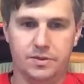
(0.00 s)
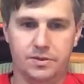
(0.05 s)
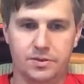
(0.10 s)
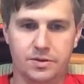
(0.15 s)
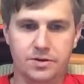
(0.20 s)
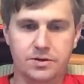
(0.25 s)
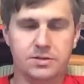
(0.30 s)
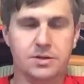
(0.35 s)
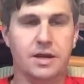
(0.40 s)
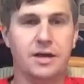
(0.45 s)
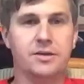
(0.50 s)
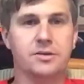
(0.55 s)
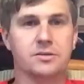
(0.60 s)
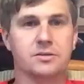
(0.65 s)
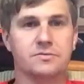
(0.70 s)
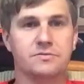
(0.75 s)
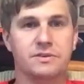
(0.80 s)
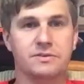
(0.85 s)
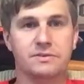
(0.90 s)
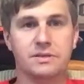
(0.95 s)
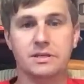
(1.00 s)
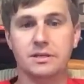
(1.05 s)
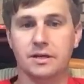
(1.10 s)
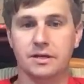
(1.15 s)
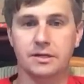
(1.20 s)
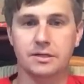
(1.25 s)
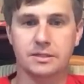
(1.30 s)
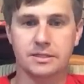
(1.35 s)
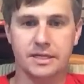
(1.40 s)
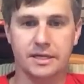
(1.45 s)
There's a lot of those
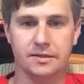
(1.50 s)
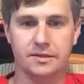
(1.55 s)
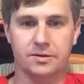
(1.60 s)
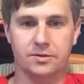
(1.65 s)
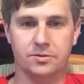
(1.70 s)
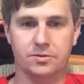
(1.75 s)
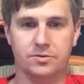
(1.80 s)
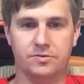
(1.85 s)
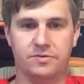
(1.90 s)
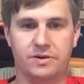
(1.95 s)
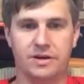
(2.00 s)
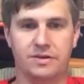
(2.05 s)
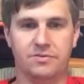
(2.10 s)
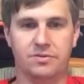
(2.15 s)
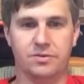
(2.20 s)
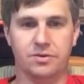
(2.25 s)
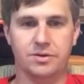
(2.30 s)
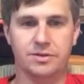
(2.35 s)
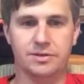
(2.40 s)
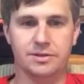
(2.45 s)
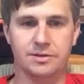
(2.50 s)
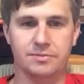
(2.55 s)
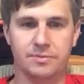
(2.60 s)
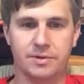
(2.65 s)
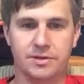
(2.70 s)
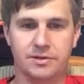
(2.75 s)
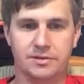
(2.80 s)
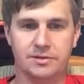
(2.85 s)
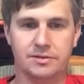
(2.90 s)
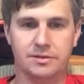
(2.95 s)
1500s out there with the 5.3s in
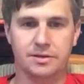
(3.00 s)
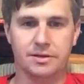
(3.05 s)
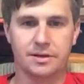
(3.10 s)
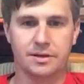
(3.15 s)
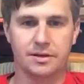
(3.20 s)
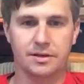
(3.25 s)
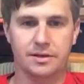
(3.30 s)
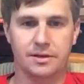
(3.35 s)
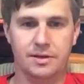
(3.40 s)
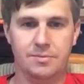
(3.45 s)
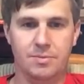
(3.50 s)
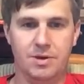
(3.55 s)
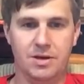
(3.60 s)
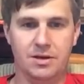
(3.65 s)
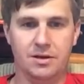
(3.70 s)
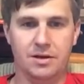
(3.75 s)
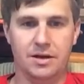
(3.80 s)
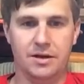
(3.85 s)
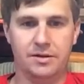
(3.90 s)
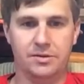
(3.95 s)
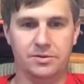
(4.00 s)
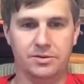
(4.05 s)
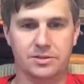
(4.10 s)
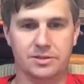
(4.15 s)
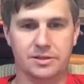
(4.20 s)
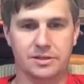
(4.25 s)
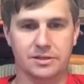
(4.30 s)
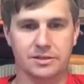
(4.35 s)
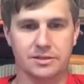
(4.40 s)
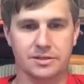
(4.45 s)
them. They made a lot of those
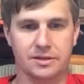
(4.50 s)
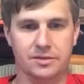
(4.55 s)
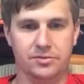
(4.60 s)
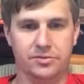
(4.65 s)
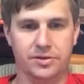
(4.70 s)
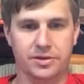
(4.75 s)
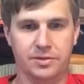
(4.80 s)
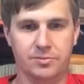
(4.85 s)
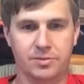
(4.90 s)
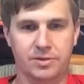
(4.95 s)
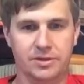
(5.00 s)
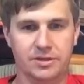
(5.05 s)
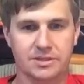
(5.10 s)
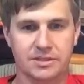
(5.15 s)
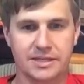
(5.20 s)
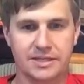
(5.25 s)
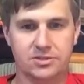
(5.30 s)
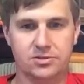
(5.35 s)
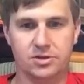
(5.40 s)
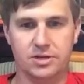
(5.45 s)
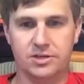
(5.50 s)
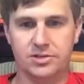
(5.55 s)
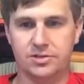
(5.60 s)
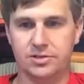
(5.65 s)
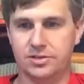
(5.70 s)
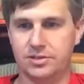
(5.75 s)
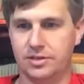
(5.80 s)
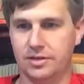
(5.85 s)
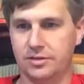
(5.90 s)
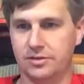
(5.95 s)
things. I don't think it'd be an exaggeration
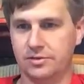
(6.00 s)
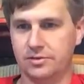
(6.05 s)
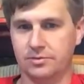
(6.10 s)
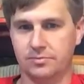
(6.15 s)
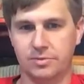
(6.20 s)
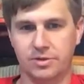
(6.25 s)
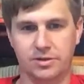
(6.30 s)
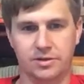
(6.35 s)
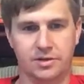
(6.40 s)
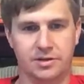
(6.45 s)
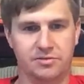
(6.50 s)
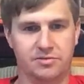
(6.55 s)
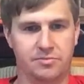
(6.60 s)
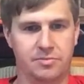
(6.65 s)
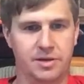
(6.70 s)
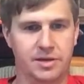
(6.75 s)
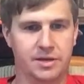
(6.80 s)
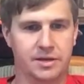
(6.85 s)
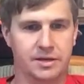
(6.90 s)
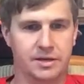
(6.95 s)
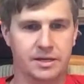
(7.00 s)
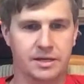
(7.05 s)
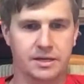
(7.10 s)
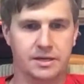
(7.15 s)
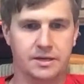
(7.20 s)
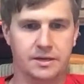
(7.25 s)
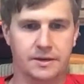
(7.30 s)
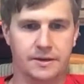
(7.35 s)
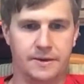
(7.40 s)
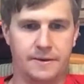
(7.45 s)
to say there's a million of
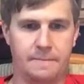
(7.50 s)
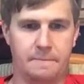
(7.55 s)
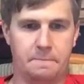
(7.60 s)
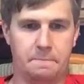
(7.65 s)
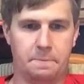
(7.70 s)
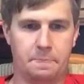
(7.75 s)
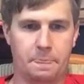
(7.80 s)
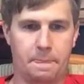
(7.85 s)
them.